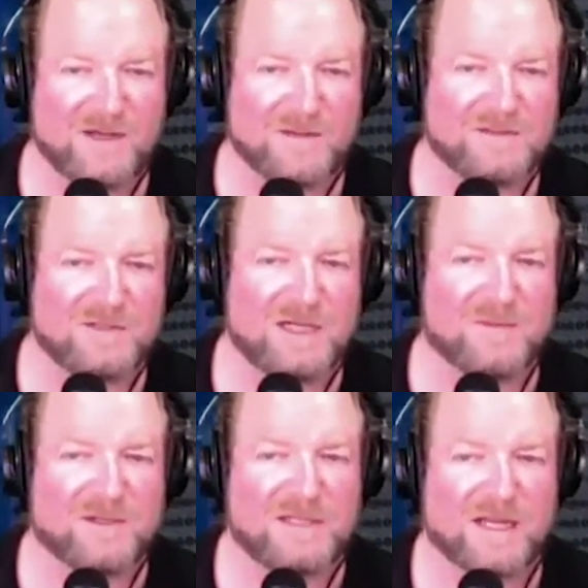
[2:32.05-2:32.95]
upstream
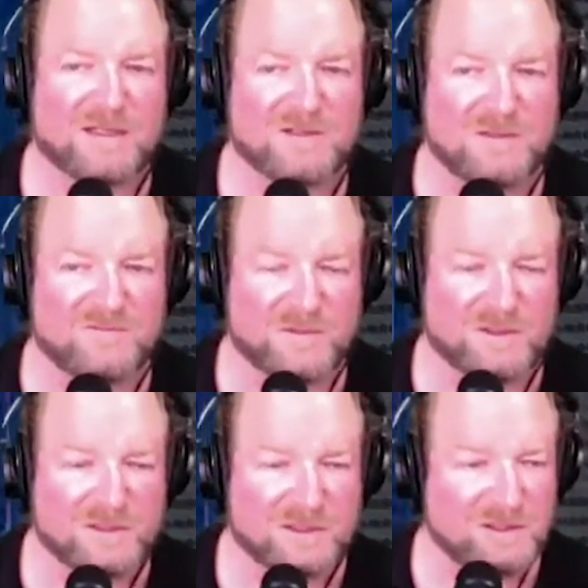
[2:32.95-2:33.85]
or downstream from
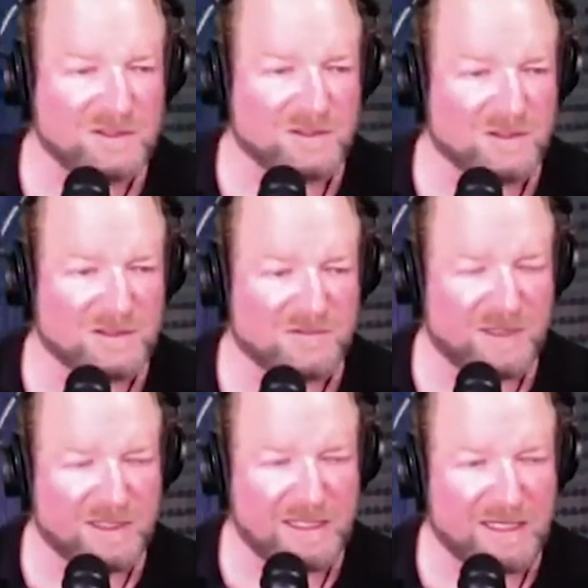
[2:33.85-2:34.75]
your solution, or is it
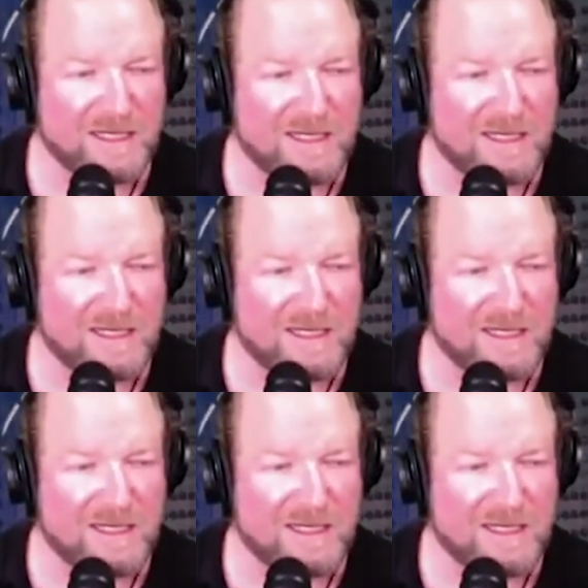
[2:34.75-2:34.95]
really